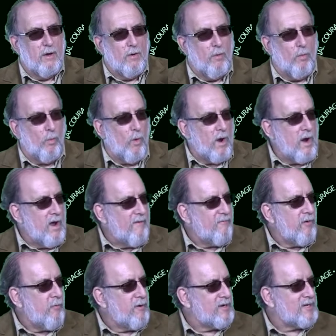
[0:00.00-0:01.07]
Whatever
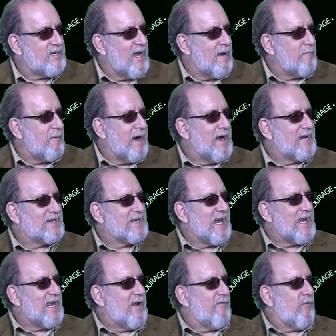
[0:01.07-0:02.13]
was set by
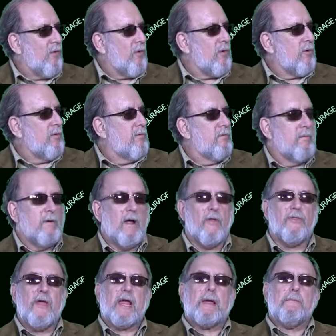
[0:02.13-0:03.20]
executive order. Now
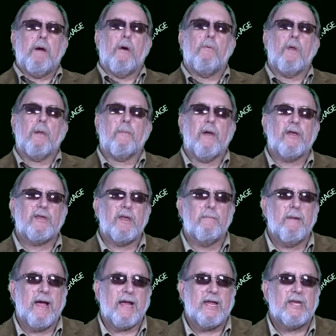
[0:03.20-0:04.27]
think about what I'm going to sit
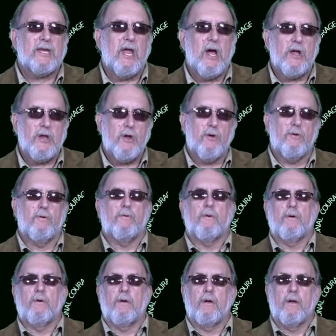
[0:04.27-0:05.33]
back and tell you.
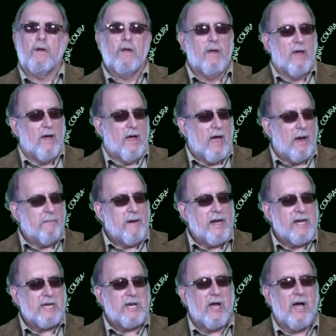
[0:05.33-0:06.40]
How many
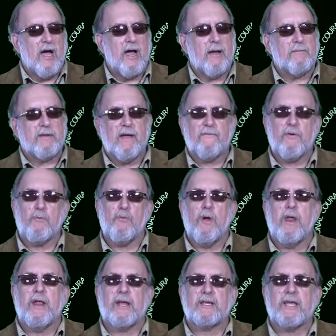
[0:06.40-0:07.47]
times have we read
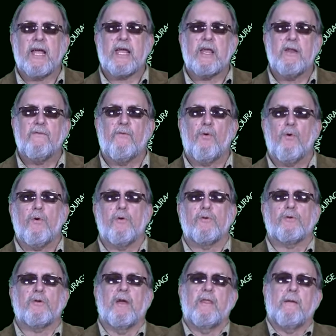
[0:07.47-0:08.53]
executive orders
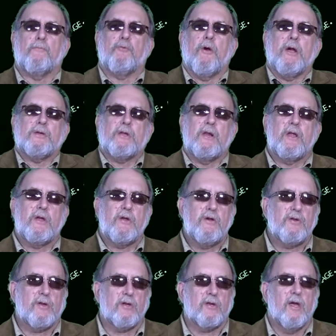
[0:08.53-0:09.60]
and the president
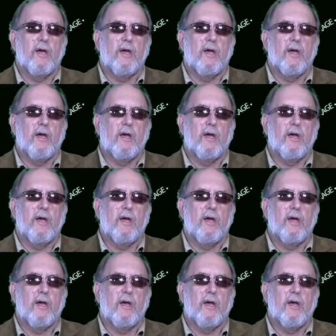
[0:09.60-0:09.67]
uses,